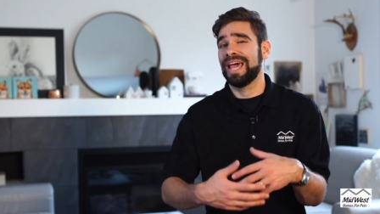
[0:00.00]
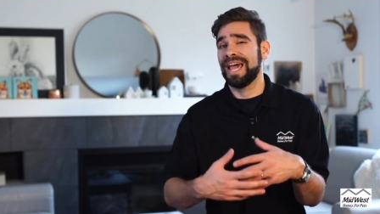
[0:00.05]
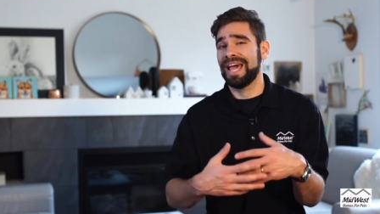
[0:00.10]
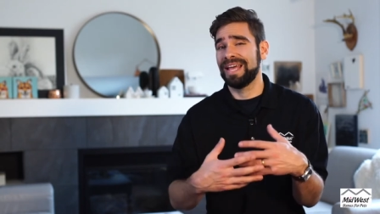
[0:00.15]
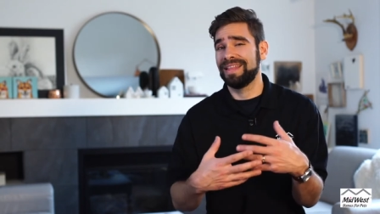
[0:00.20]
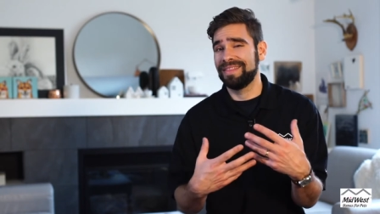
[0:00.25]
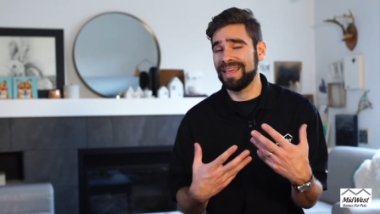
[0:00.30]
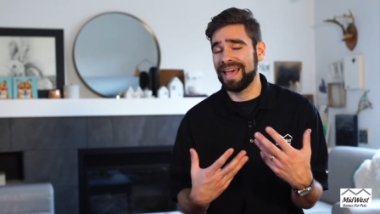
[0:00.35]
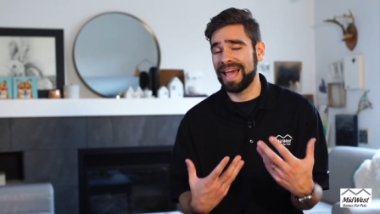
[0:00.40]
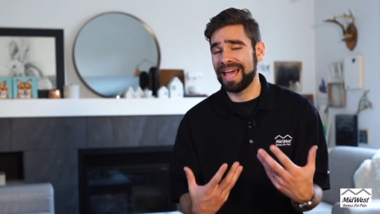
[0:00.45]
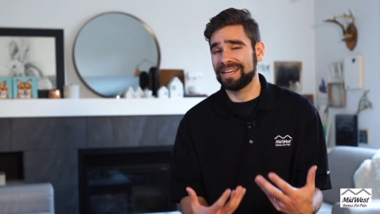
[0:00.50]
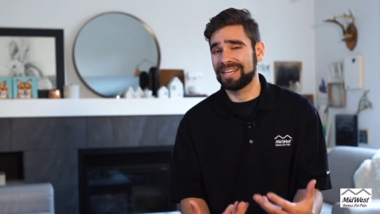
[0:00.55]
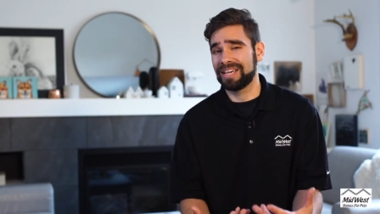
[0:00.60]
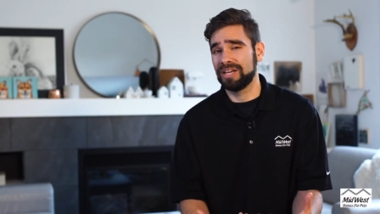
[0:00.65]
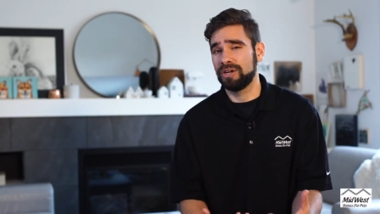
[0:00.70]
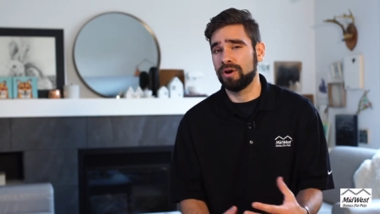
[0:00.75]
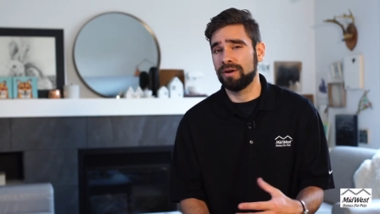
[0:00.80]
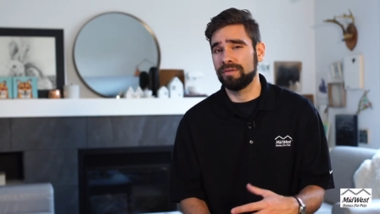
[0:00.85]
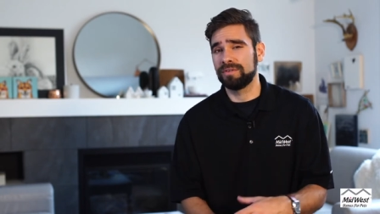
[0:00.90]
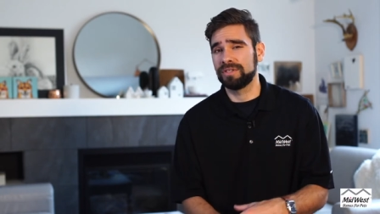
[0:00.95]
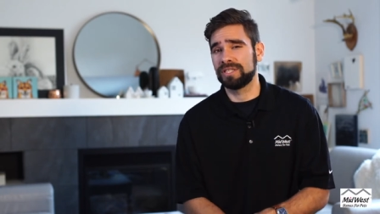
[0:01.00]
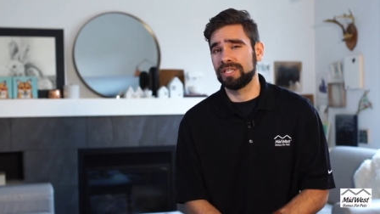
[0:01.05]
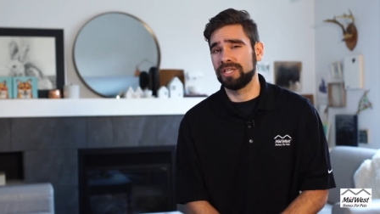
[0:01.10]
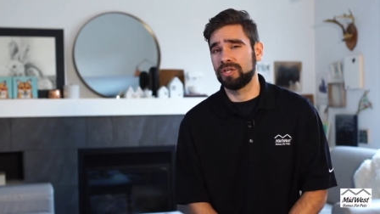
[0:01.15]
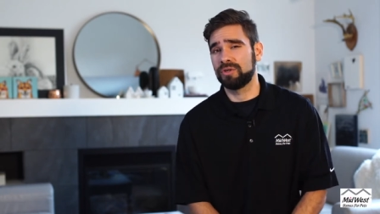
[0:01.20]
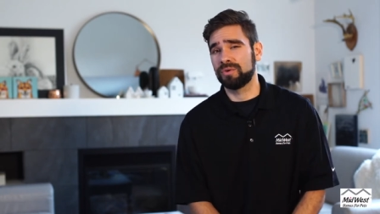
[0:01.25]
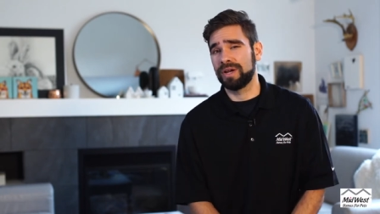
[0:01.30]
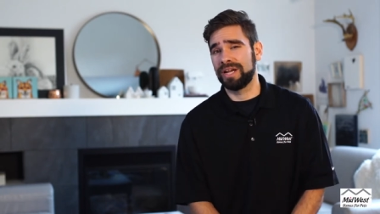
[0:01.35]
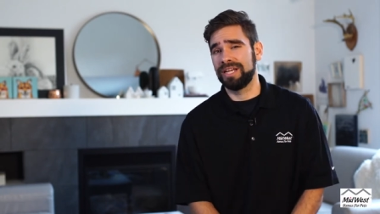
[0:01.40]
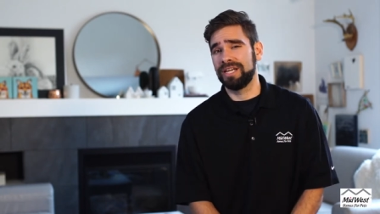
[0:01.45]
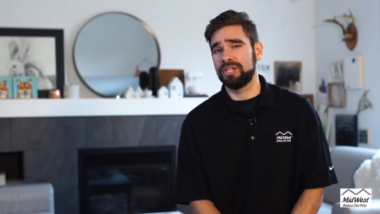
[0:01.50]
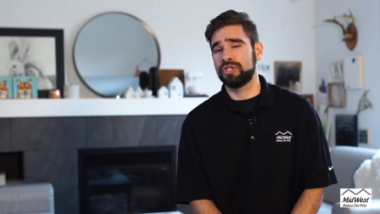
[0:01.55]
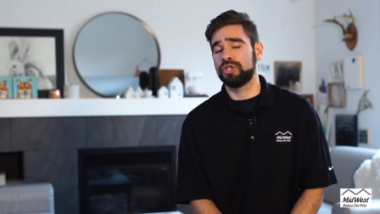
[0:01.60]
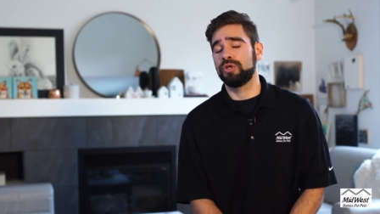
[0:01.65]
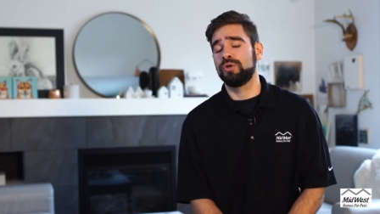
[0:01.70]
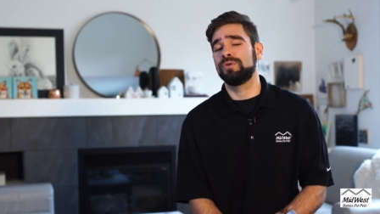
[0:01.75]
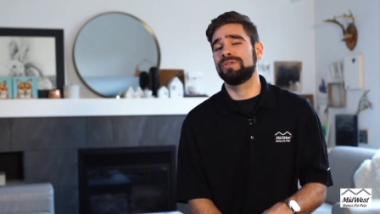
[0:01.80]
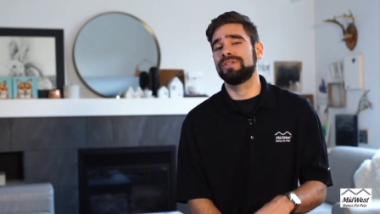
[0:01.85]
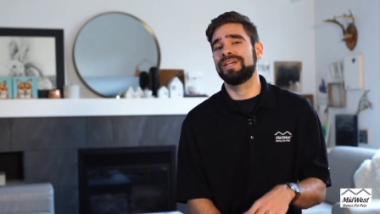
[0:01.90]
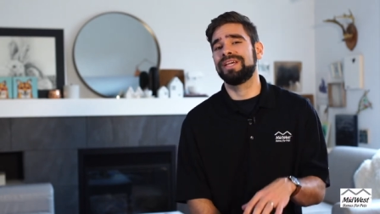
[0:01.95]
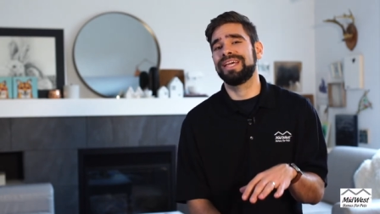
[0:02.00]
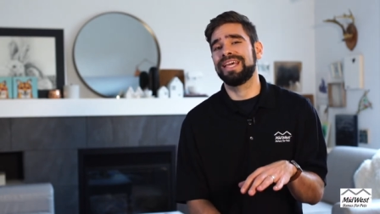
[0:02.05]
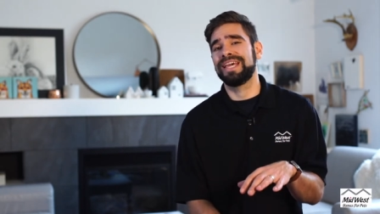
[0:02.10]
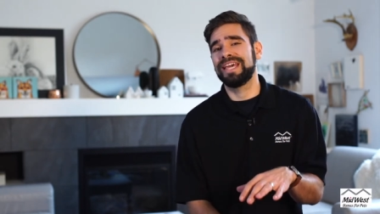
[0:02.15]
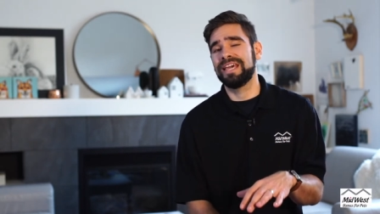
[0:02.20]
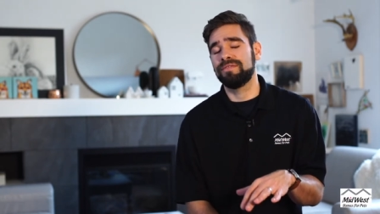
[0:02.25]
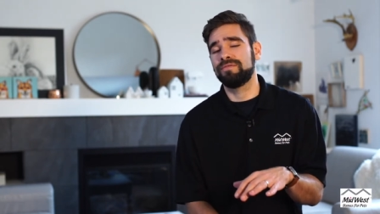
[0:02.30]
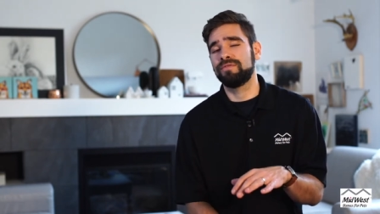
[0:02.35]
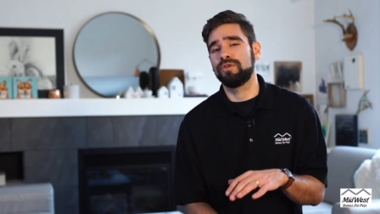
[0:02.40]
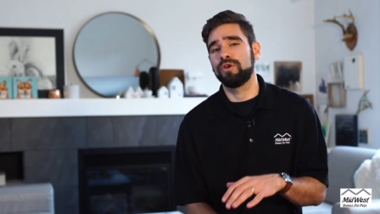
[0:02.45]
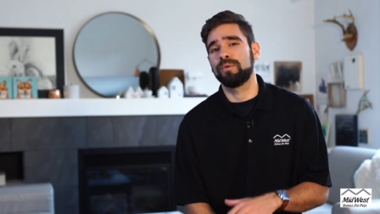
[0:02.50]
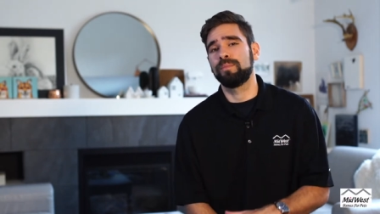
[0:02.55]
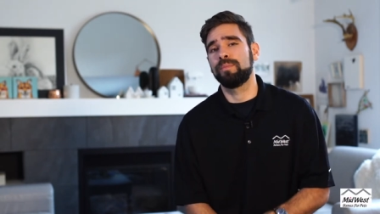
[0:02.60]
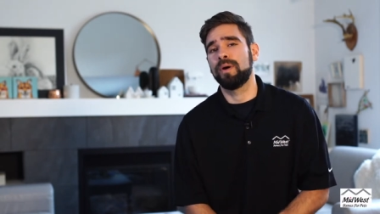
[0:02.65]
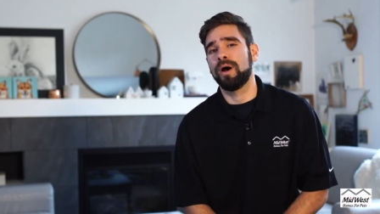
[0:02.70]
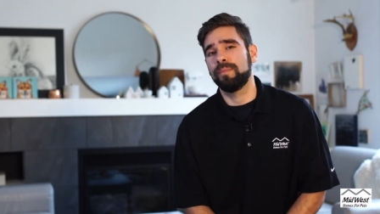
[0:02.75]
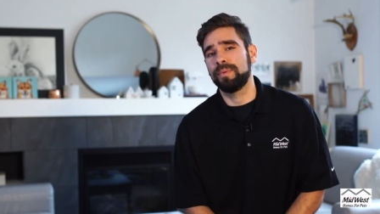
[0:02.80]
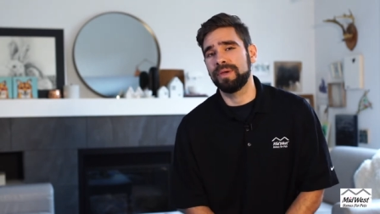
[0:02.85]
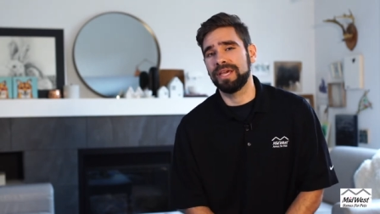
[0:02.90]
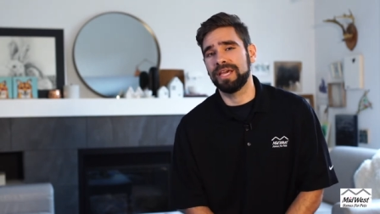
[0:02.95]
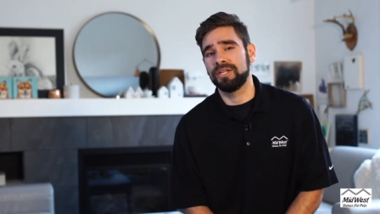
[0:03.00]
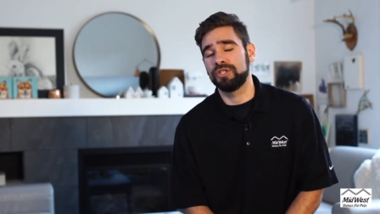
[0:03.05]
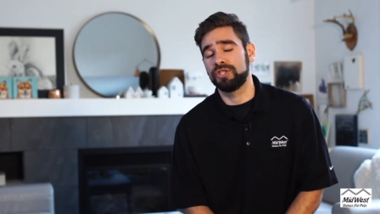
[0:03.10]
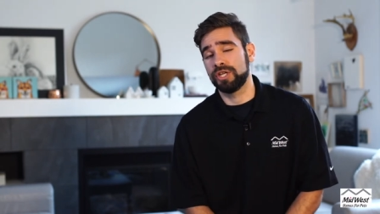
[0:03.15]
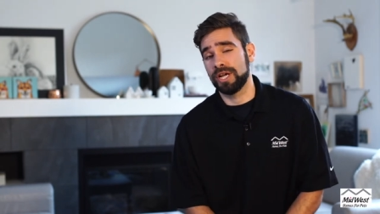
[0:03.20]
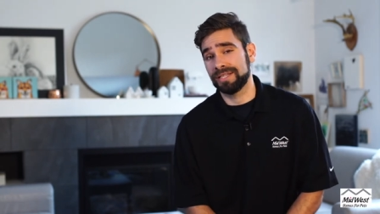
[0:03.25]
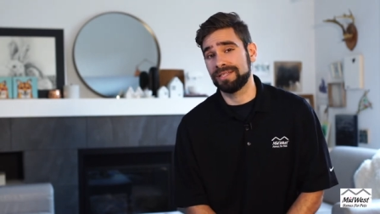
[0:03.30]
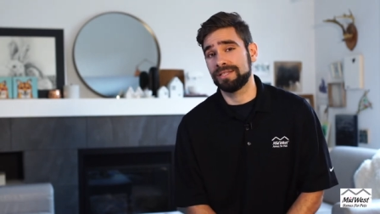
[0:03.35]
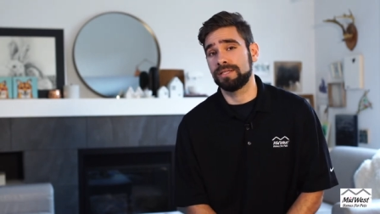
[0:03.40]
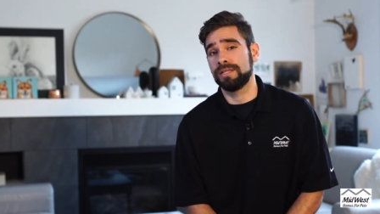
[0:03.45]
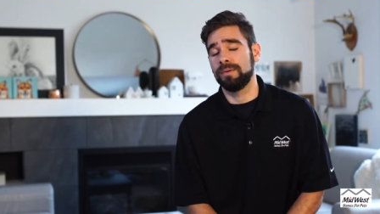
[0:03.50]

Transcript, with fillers: and that can obviously create issues if your puppy ingests